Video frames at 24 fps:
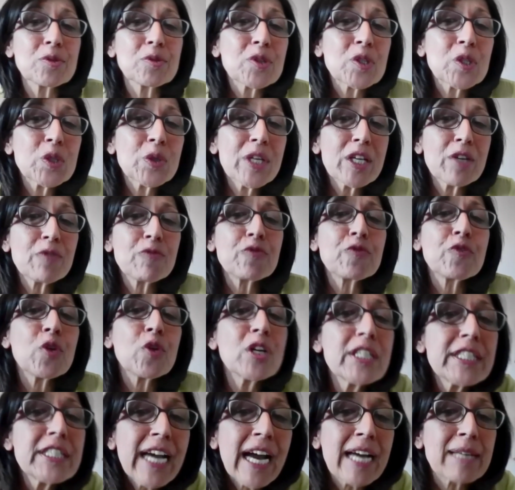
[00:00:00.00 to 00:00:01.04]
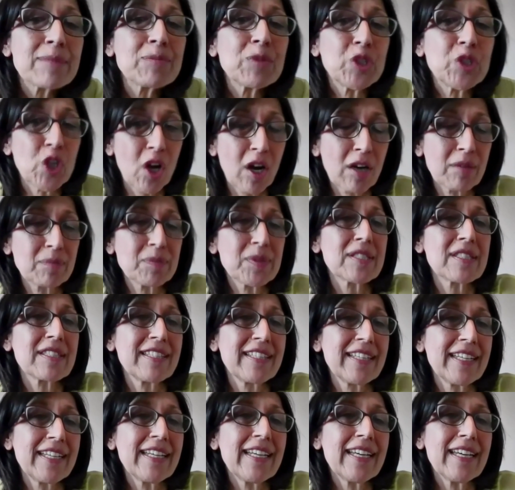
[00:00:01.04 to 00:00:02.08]
3 full-time jobs
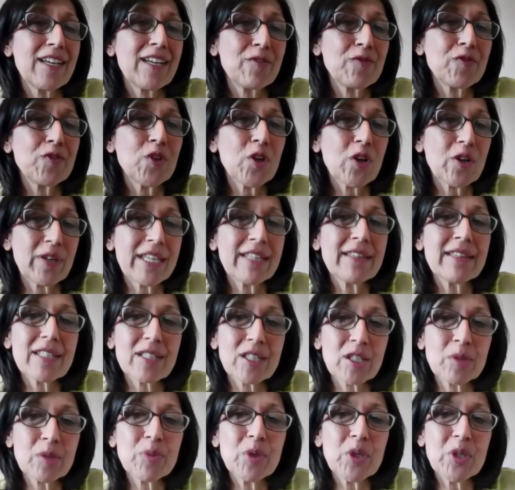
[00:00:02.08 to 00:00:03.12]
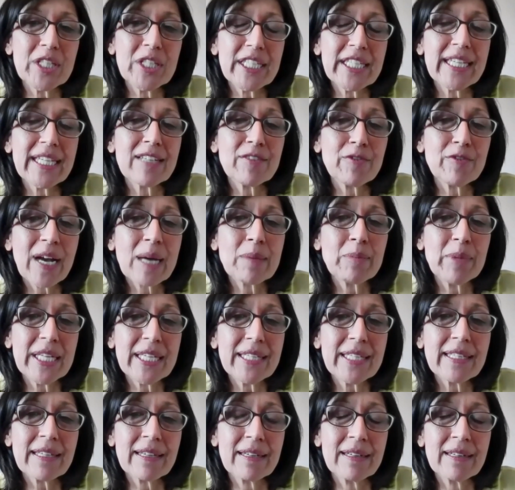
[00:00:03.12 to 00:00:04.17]
if you're in the community and
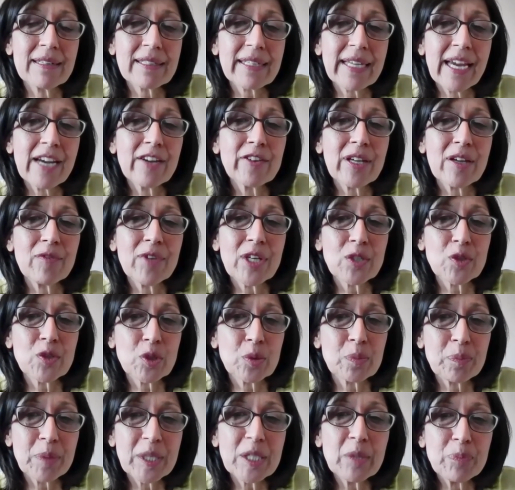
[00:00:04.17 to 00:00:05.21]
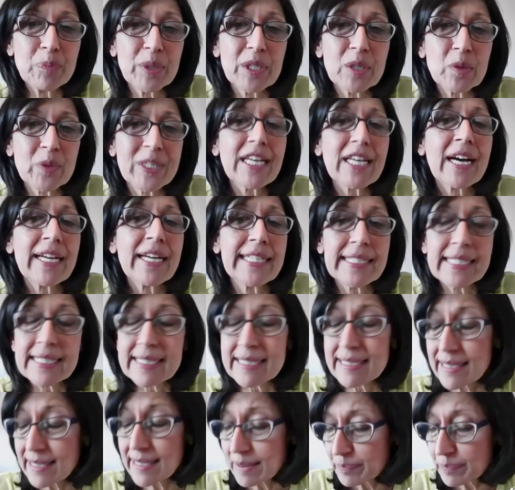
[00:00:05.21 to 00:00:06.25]
family caregiving to people with high needs.